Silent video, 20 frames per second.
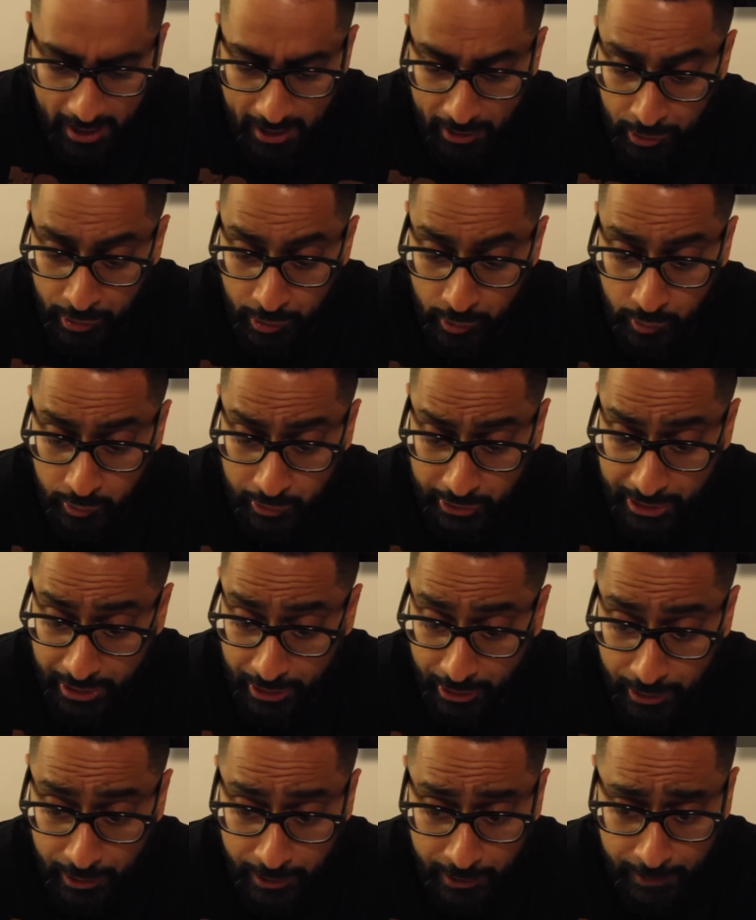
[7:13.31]
I don't know who
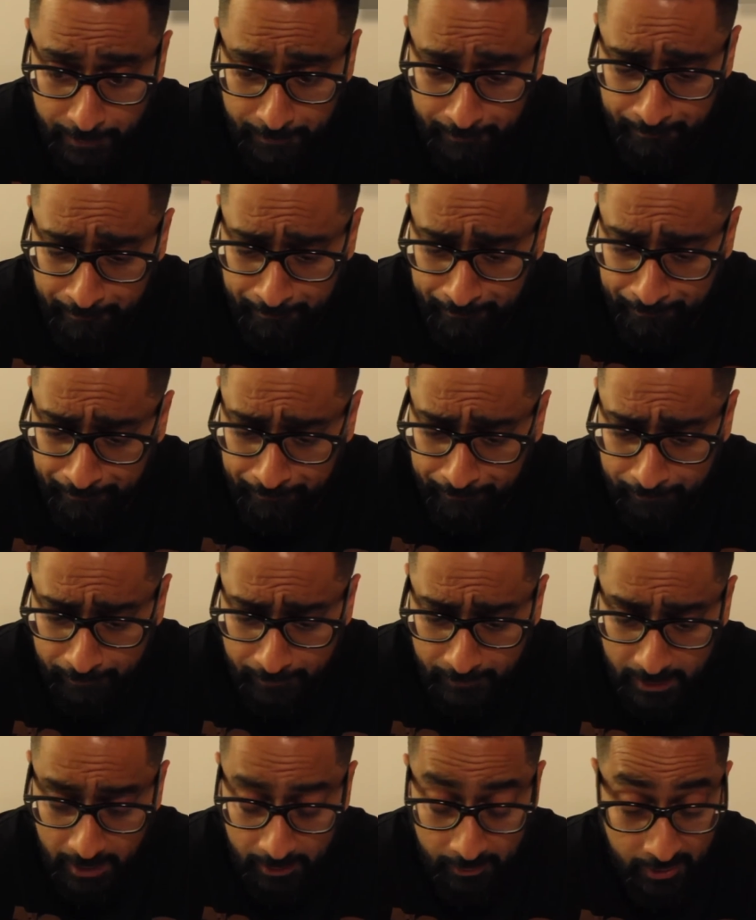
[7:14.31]
they are.
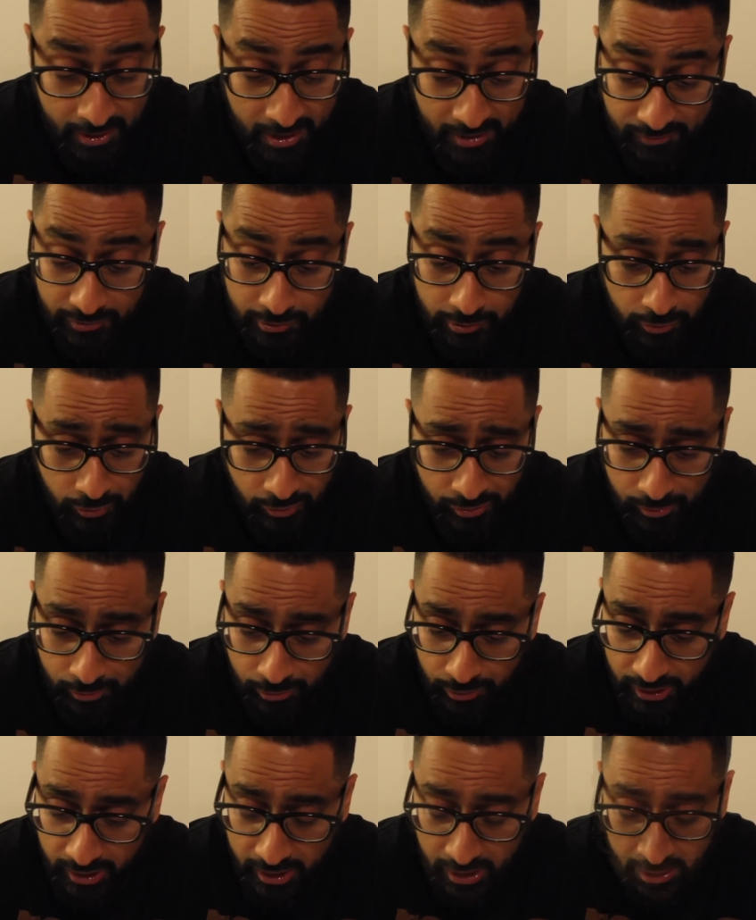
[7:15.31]
I'm gonna have to do
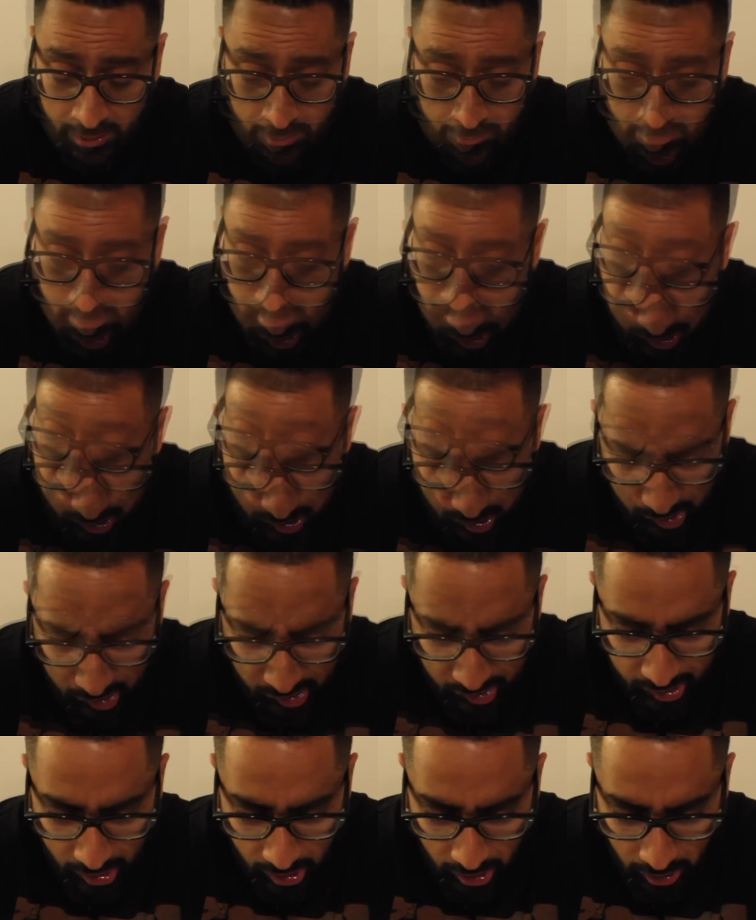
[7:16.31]
some reading.
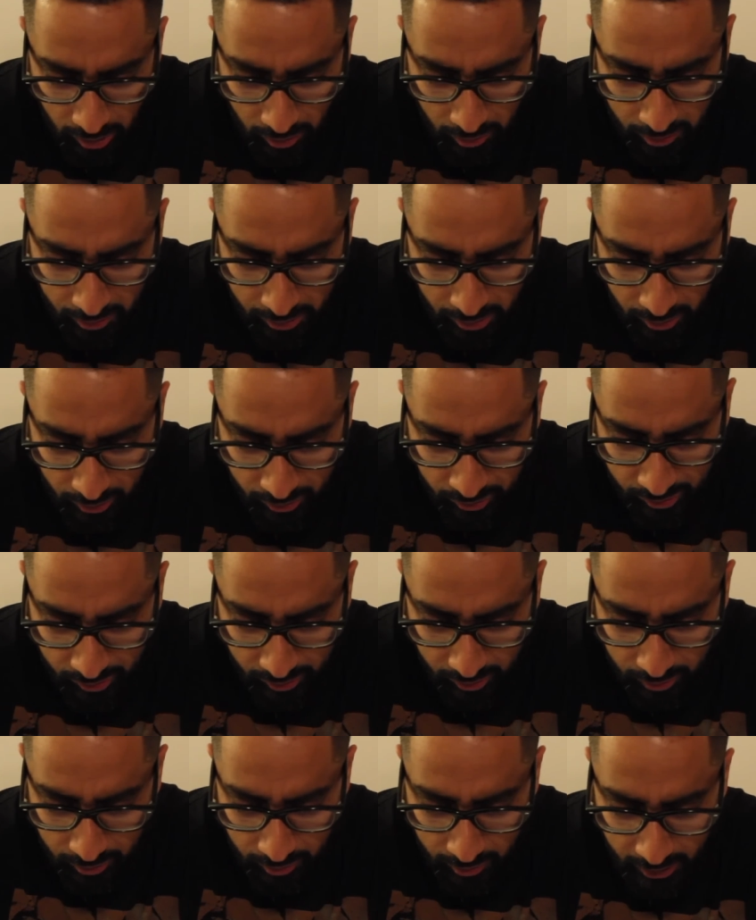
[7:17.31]
Star Lord looks
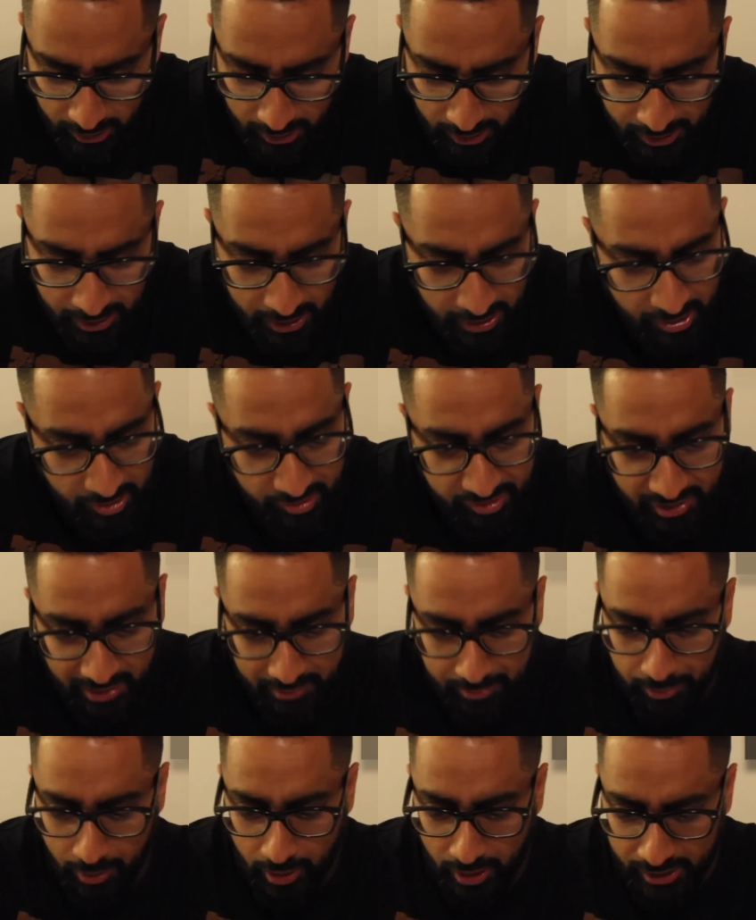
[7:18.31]
great, and then there's
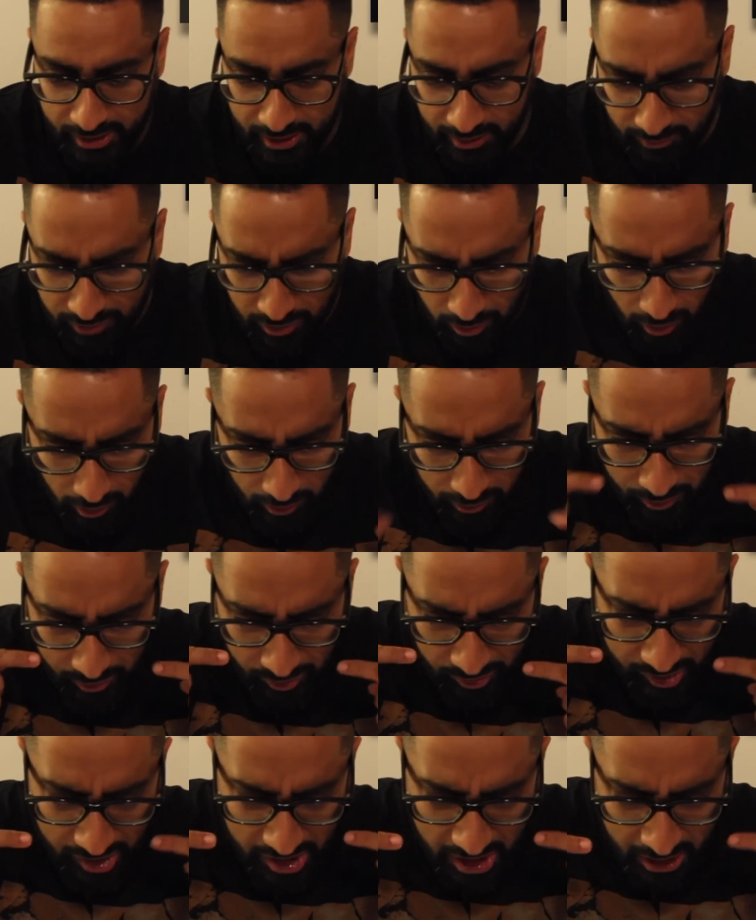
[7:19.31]
that part. You have all
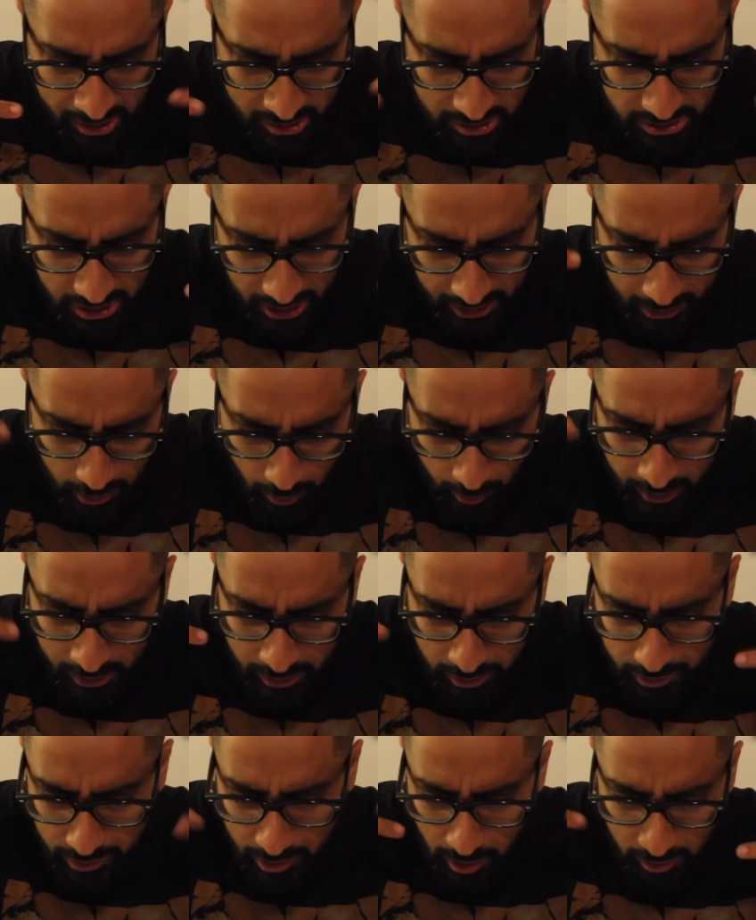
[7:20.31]
those things like
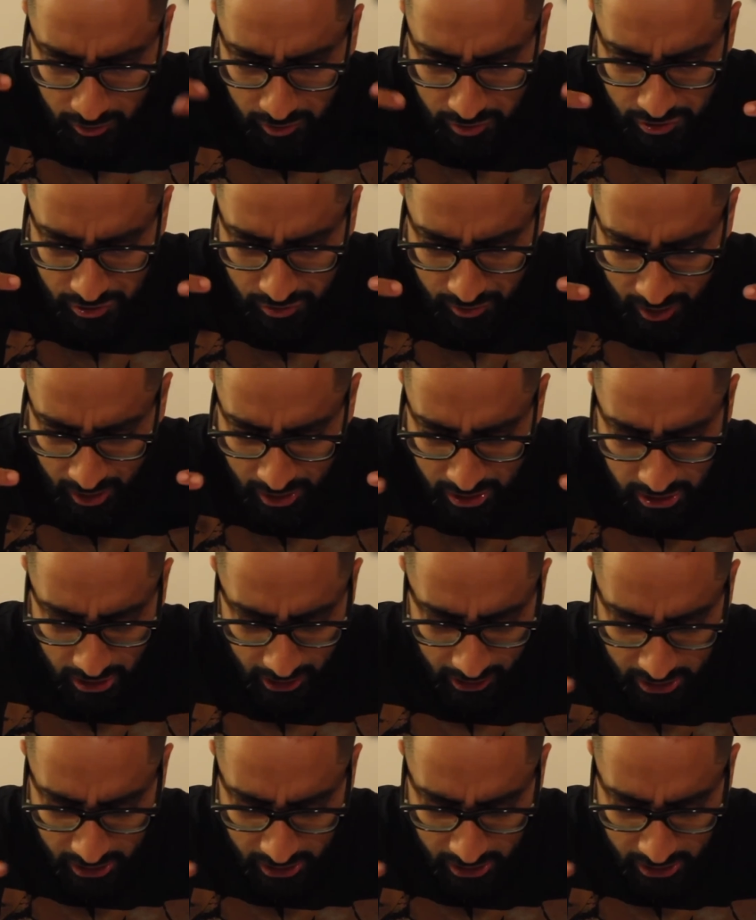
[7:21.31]
going to Doctor Strange.